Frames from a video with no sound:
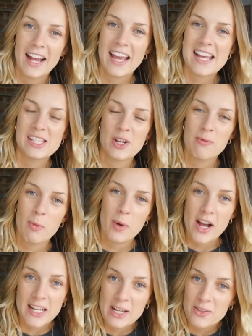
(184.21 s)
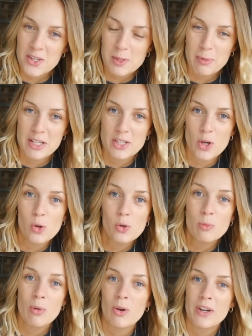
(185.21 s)
Okay, so I've been working on the Sprinter
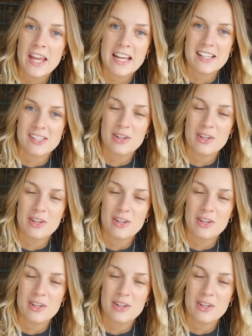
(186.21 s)
all morning,